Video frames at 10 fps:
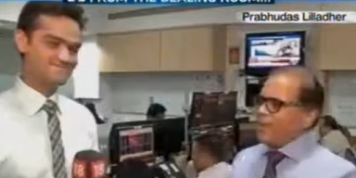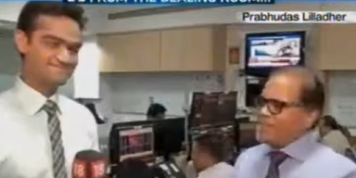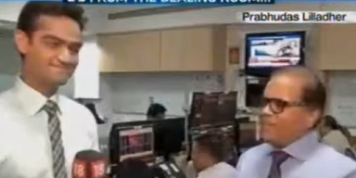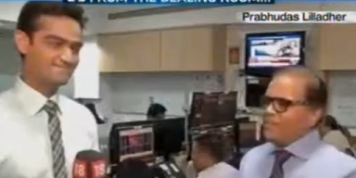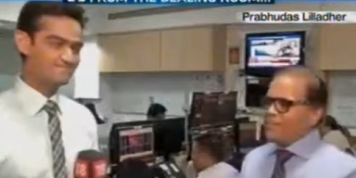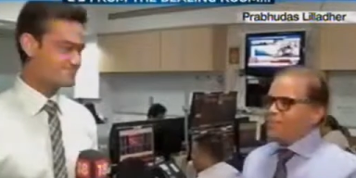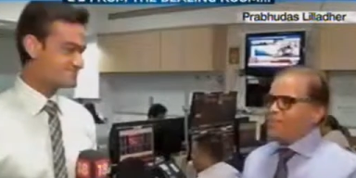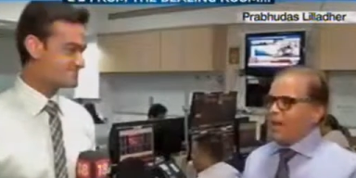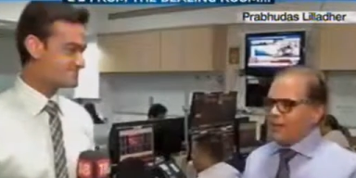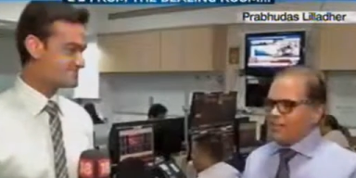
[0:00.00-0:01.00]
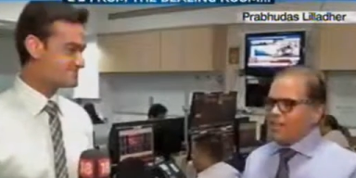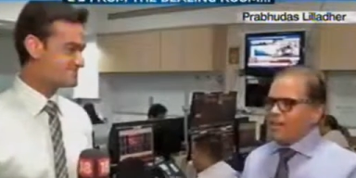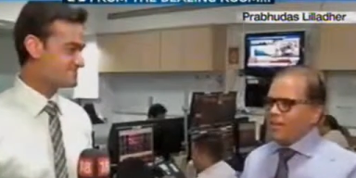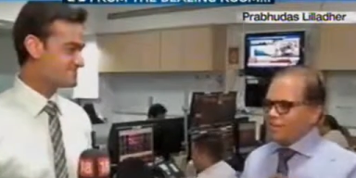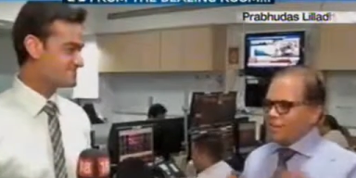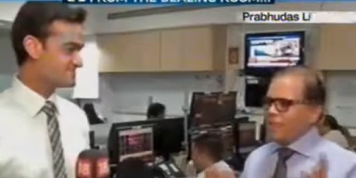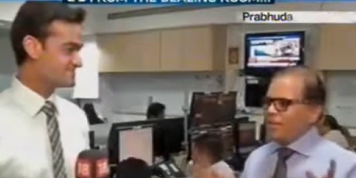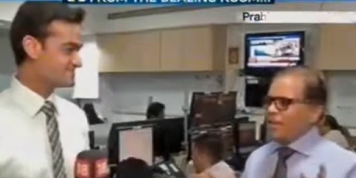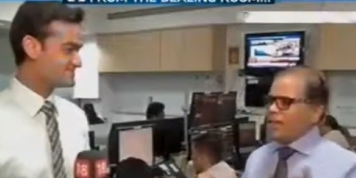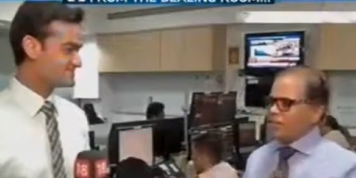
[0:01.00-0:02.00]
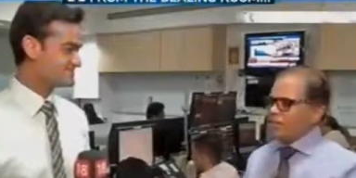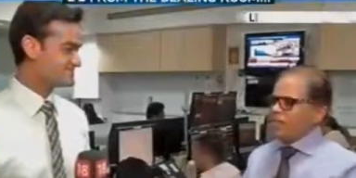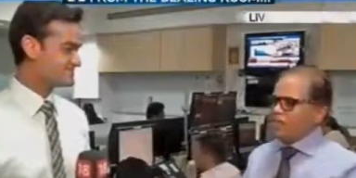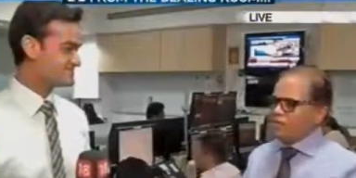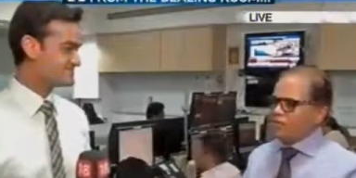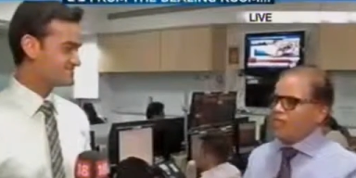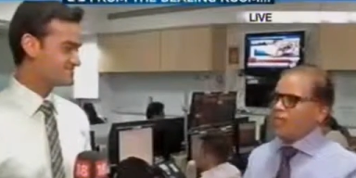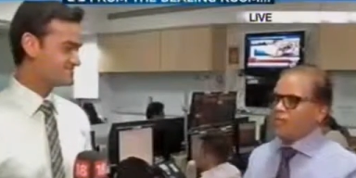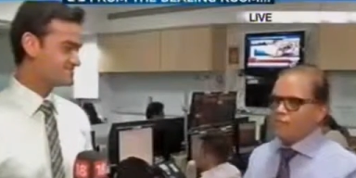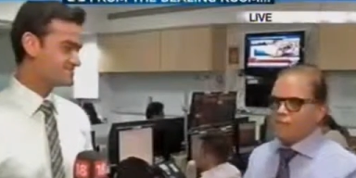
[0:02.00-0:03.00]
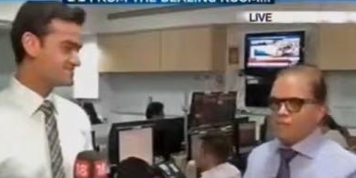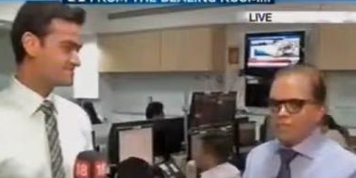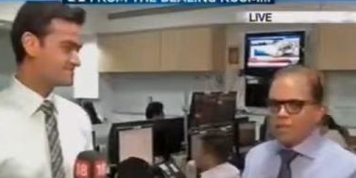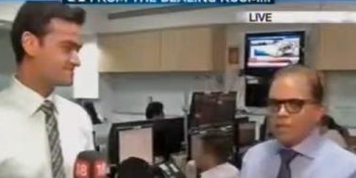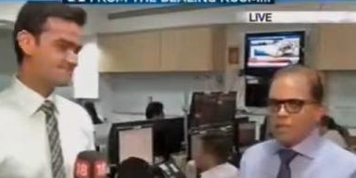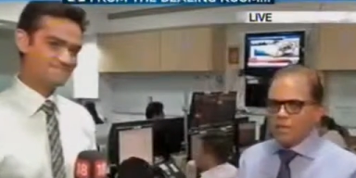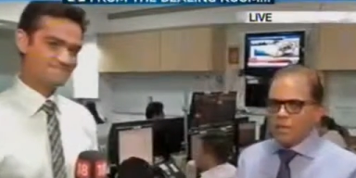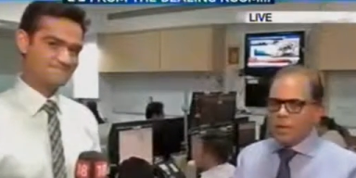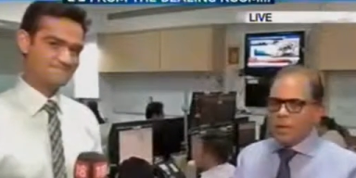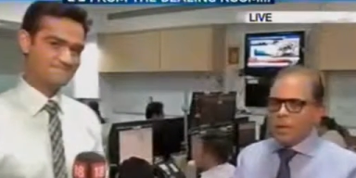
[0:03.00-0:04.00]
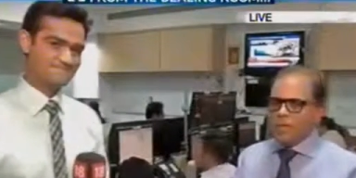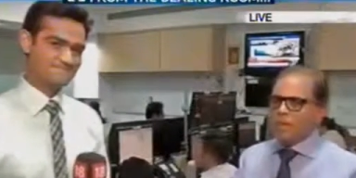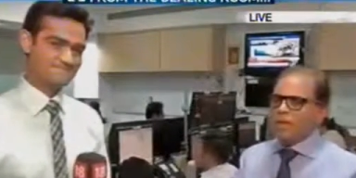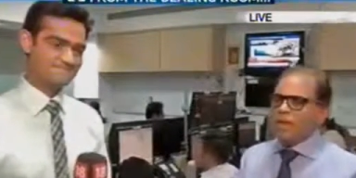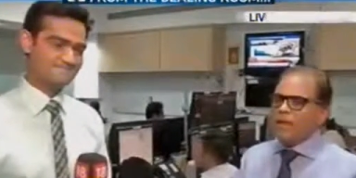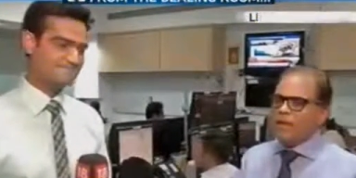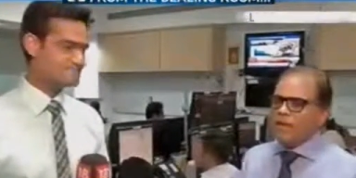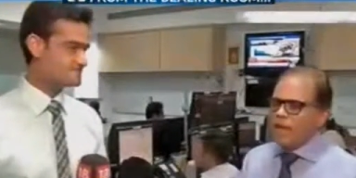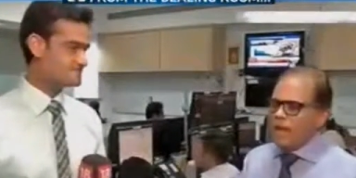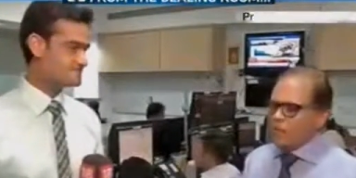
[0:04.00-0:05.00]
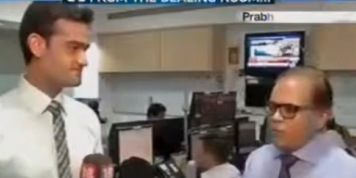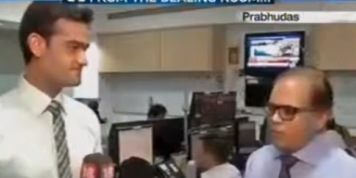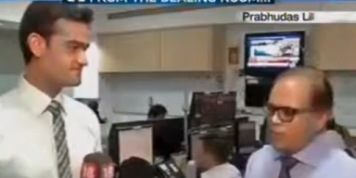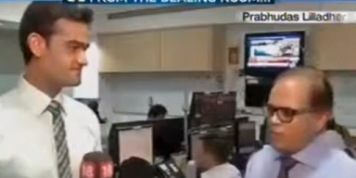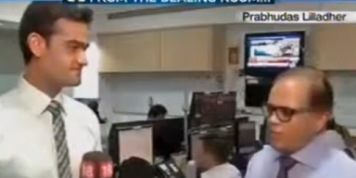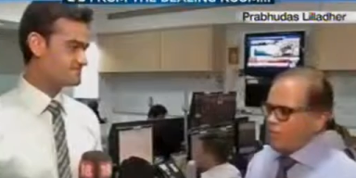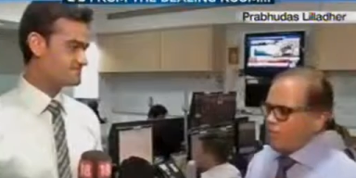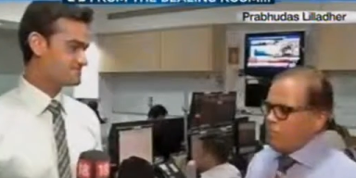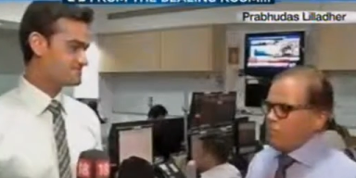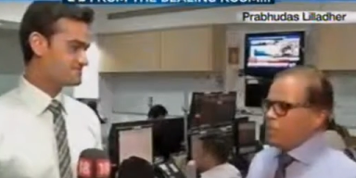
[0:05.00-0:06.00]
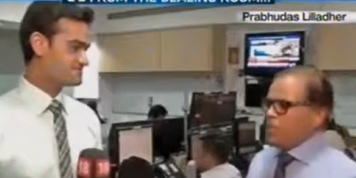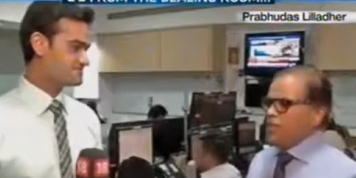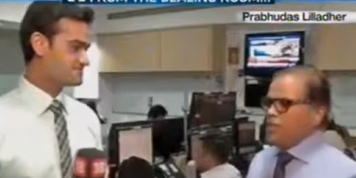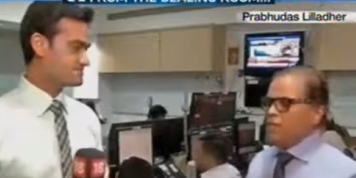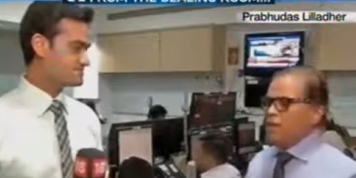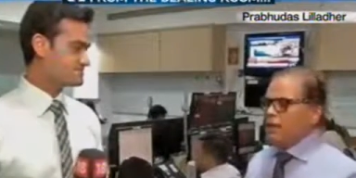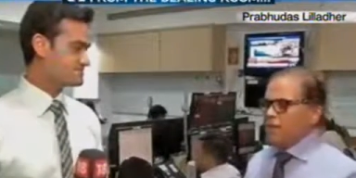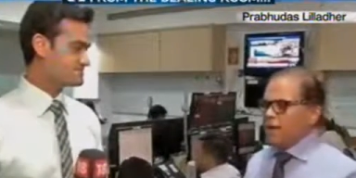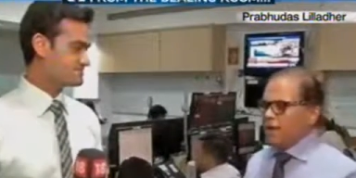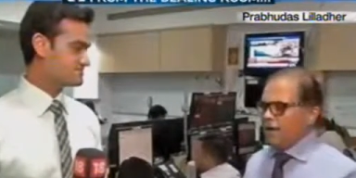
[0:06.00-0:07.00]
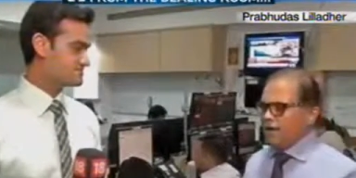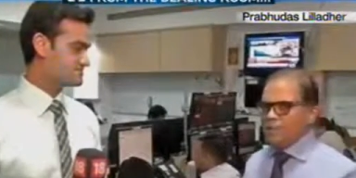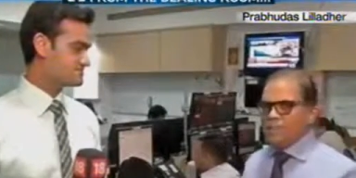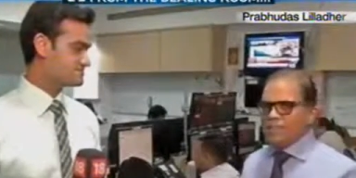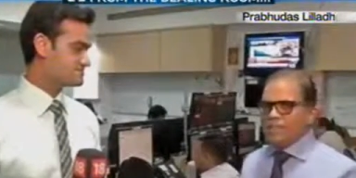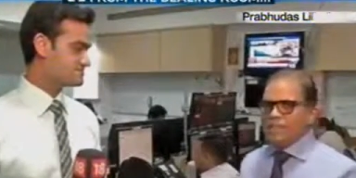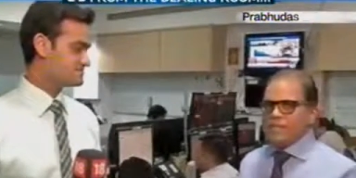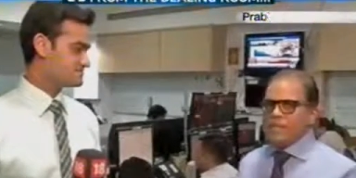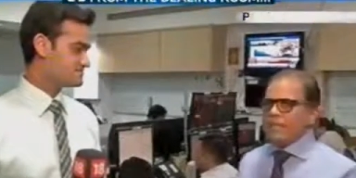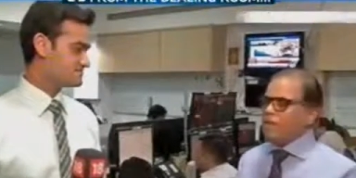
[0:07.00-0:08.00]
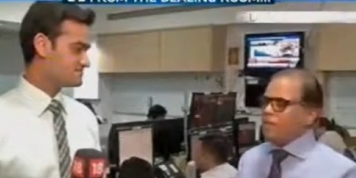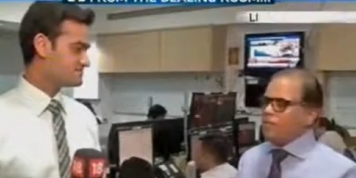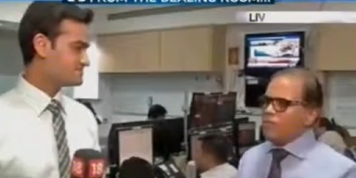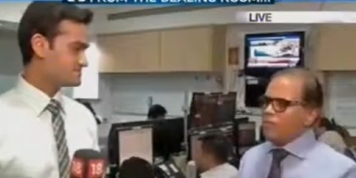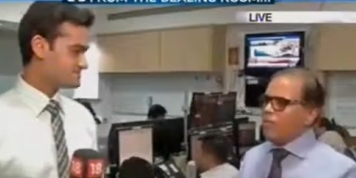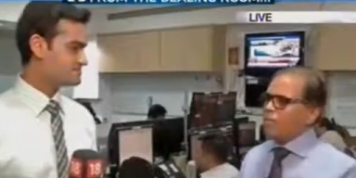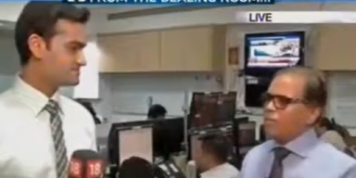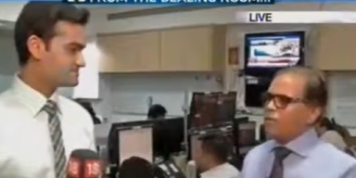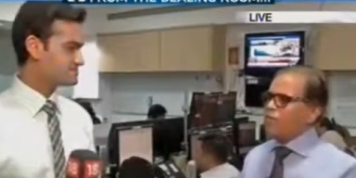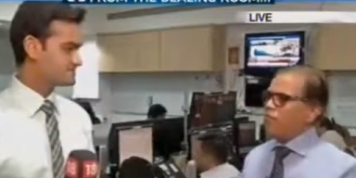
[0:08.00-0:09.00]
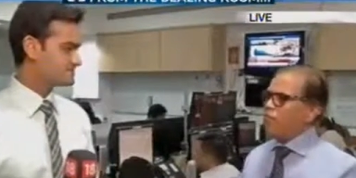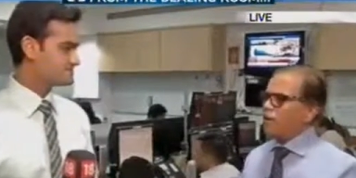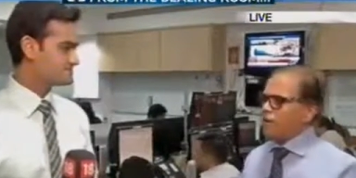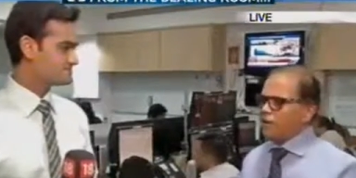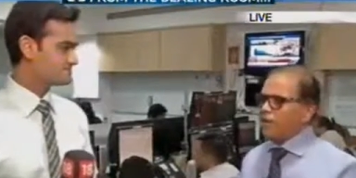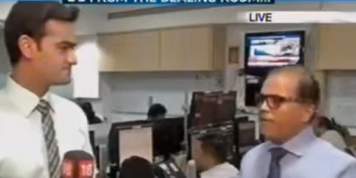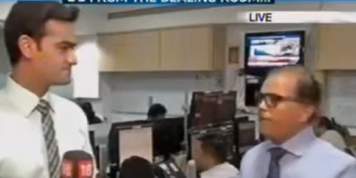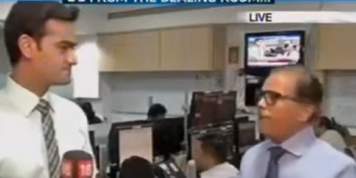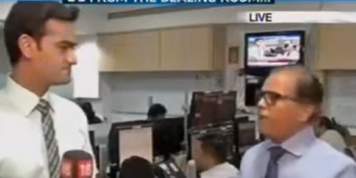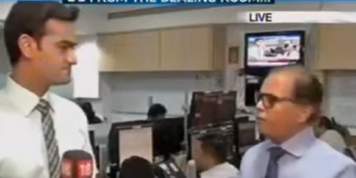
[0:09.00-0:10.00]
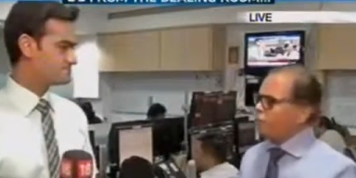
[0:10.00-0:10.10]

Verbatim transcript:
Speaker 1: not an easy question to answer looking at the crisis of confidence which I just mentioned. But as what I was mentioning somewhere uh, even yesterday, that couple of hundred points from the current level,